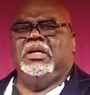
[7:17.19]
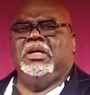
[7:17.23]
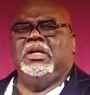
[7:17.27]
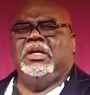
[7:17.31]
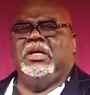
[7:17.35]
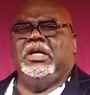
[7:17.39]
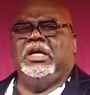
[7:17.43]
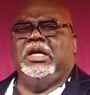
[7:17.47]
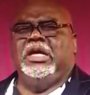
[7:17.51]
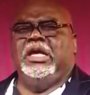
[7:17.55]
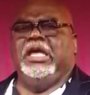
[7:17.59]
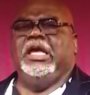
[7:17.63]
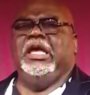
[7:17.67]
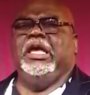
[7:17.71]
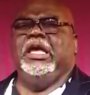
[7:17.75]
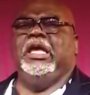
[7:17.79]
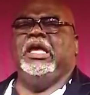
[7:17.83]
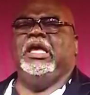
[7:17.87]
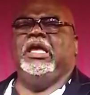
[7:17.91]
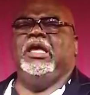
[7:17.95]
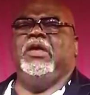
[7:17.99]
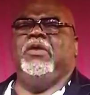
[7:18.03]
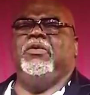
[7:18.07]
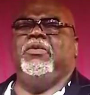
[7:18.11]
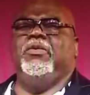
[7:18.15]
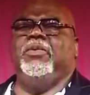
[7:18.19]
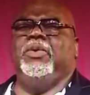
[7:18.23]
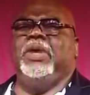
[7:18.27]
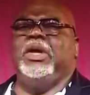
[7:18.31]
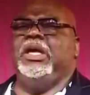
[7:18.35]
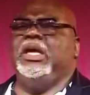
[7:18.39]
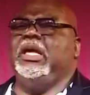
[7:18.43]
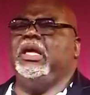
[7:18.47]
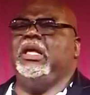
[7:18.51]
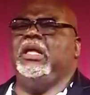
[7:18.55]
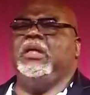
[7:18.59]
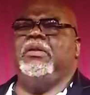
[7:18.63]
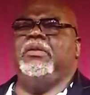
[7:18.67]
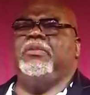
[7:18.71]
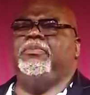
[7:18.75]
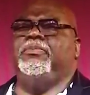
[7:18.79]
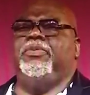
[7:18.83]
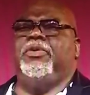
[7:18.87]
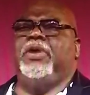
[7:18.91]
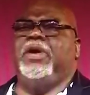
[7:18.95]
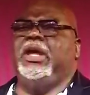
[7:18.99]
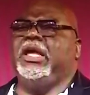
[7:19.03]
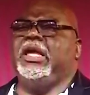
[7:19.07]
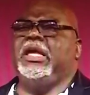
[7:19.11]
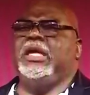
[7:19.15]
he will
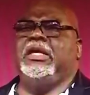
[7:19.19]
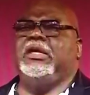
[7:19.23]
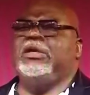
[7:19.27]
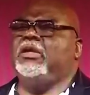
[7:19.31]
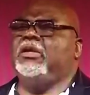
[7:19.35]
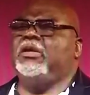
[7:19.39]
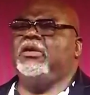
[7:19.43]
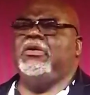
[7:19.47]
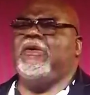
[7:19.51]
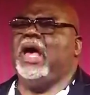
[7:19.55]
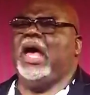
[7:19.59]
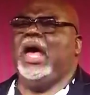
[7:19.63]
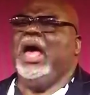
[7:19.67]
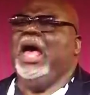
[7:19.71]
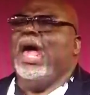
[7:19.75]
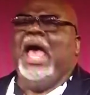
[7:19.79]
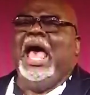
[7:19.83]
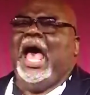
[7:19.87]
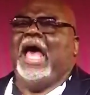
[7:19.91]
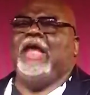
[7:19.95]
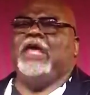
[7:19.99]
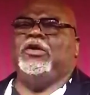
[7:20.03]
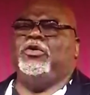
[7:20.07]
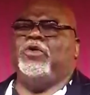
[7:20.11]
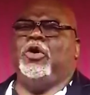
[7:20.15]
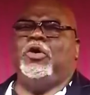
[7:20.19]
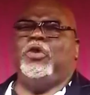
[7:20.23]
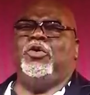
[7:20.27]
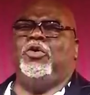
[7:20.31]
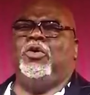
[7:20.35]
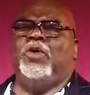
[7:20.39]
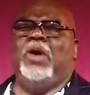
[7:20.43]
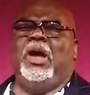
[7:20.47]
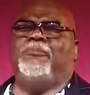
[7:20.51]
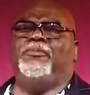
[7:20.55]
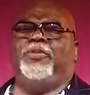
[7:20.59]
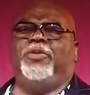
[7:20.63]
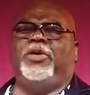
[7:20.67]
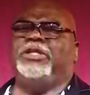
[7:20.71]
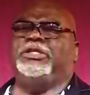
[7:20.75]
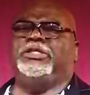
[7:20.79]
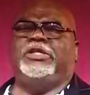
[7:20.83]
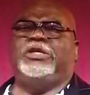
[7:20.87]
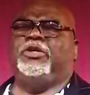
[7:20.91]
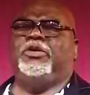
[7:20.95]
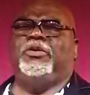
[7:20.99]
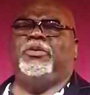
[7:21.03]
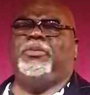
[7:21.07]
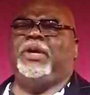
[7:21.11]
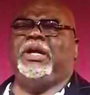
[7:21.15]
bring you out. I don't know who I'm preaching
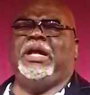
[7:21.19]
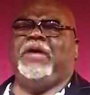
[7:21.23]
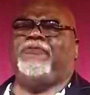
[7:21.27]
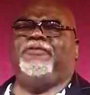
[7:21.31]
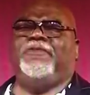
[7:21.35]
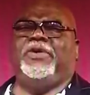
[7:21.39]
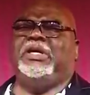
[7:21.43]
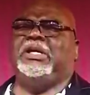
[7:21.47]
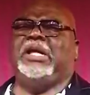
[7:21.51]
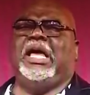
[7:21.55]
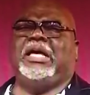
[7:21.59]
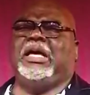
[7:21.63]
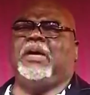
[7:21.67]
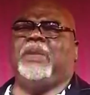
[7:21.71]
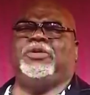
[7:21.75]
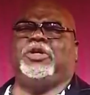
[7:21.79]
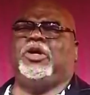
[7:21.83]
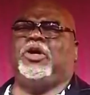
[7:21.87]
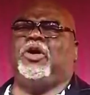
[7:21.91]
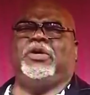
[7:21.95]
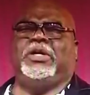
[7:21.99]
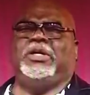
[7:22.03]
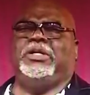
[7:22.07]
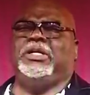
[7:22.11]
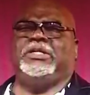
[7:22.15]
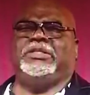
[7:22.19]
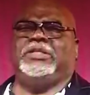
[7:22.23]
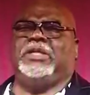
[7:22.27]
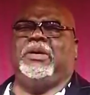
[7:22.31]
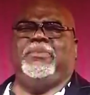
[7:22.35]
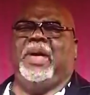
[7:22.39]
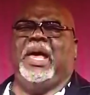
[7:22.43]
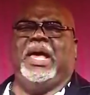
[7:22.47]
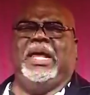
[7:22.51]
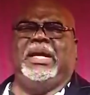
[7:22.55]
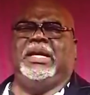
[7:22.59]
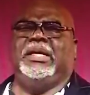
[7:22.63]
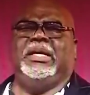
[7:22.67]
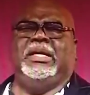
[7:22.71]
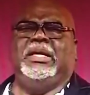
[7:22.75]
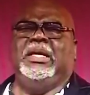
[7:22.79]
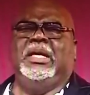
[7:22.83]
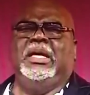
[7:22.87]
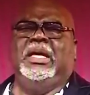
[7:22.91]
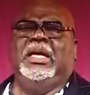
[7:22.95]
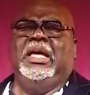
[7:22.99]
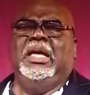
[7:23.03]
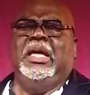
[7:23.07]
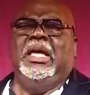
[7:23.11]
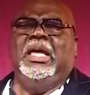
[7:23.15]
to, but I feel like I'm talking to somebody.
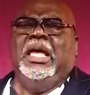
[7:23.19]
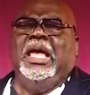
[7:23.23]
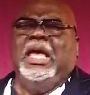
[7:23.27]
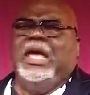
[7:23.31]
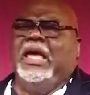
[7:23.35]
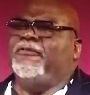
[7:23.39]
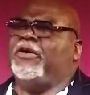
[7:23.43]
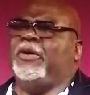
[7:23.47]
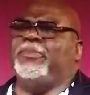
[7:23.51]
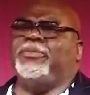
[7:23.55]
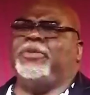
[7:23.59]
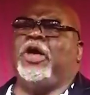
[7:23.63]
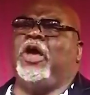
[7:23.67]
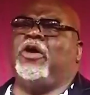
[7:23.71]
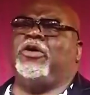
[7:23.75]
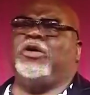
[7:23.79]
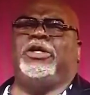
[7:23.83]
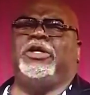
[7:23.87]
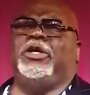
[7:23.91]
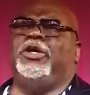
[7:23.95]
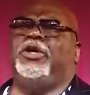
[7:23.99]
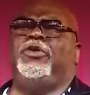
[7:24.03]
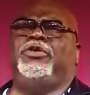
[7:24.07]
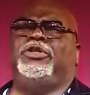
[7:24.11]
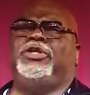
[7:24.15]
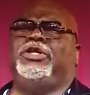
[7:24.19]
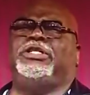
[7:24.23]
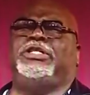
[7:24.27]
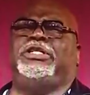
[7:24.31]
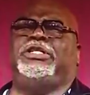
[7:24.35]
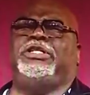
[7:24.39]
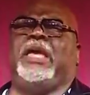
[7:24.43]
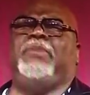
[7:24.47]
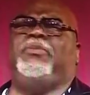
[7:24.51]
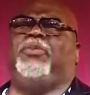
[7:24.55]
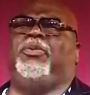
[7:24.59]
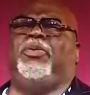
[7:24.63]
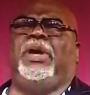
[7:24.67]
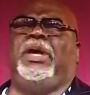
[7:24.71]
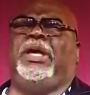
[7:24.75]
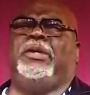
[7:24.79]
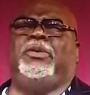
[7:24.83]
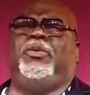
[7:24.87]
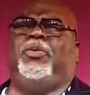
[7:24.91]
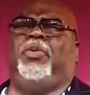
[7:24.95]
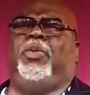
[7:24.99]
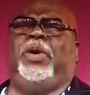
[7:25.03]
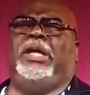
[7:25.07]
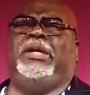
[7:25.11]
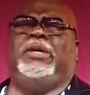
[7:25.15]
If I'm talking to you, just type
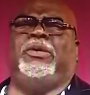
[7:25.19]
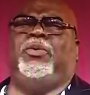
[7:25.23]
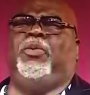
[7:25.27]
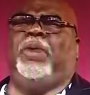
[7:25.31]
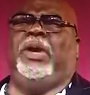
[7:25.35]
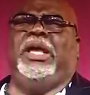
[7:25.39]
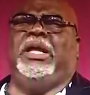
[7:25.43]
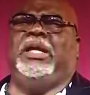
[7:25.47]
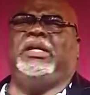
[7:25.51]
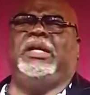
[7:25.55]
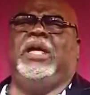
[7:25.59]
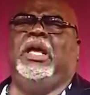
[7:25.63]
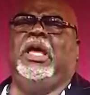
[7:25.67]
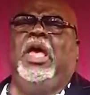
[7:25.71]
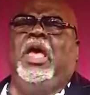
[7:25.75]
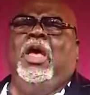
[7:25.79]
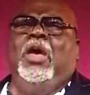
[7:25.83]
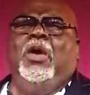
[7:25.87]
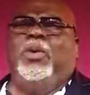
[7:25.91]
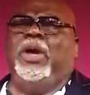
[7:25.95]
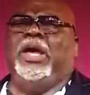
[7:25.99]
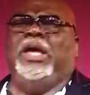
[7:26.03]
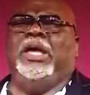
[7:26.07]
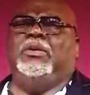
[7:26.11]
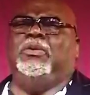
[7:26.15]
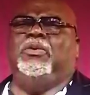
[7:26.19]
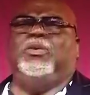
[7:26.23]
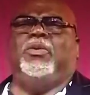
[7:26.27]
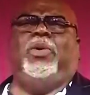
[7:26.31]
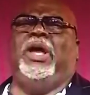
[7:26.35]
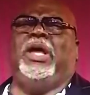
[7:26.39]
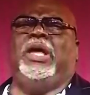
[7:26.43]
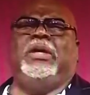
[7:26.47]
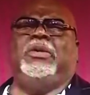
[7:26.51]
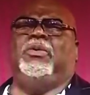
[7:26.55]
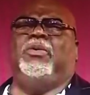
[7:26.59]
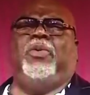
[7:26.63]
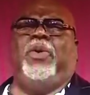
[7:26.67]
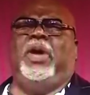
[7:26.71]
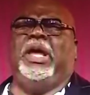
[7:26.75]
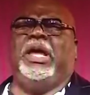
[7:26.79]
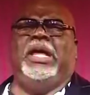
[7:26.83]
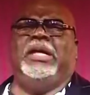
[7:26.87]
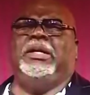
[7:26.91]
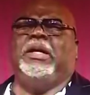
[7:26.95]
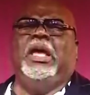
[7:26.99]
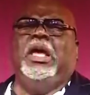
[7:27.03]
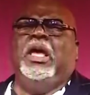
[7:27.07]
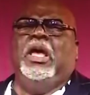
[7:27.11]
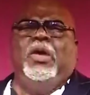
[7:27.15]
win, win, win, win, win,
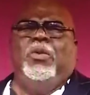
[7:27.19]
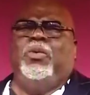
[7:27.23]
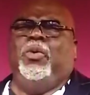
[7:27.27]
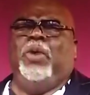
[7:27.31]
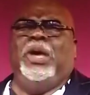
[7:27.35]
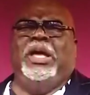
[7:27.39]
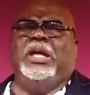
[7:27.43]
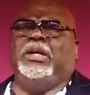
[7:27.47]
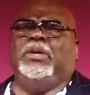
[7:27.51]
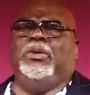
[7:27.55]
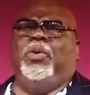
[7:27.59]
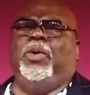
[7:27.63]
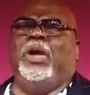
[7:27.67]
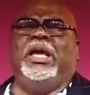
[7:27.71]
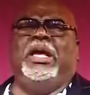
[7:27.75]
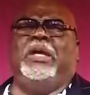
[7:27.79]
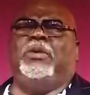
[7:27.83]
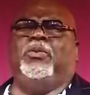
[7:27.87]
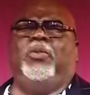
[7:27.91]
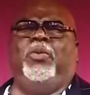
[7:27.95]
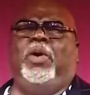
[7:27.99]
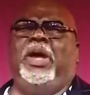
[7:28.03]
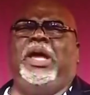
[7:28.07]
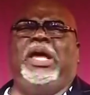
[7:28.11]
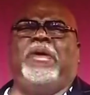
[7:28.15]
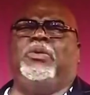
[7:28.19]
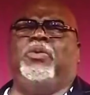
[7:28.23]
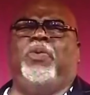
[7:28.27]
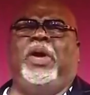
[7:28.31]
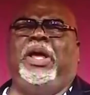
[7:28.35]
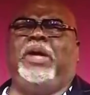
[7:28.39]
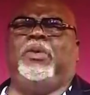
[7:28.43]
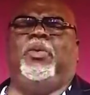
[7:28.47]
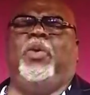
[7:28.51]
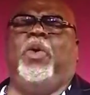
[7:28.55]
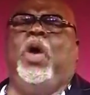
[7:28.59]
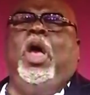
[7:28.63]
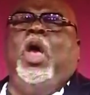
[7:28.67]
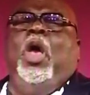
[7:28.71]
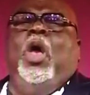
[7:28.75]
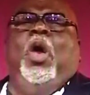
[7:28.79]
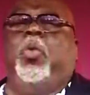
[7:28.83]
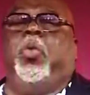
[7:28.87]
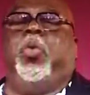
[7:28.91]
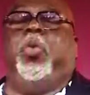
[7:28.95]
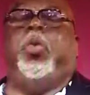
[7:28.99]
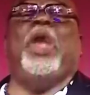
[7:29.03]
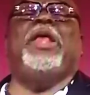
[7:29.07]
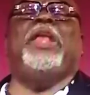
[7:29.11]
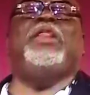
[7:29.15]
win, win, win, win, win.
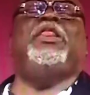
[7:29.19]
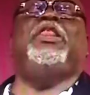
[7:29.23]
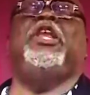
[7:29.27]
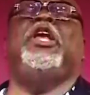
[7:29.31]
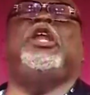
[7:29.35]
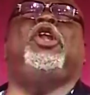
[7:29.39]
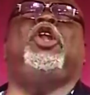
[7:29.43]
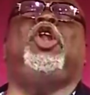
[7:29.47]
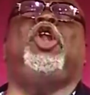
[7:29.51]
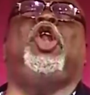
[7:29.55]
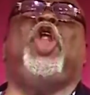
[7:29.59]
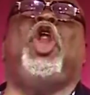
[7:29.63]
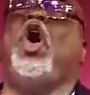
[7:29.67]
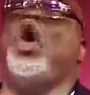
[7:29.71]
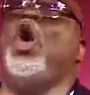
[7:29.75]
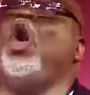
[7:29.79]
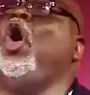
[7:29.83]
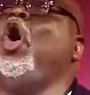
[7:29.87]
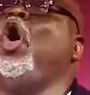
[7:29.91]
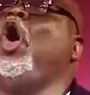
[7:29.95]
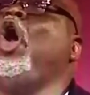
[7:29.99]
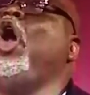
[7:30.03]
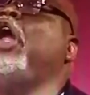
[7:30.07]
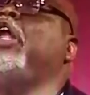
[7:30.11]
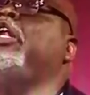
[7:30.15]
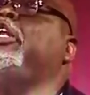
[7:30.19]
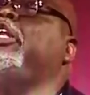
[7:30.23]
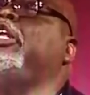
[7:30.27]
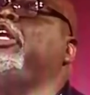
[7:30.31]
When the Lord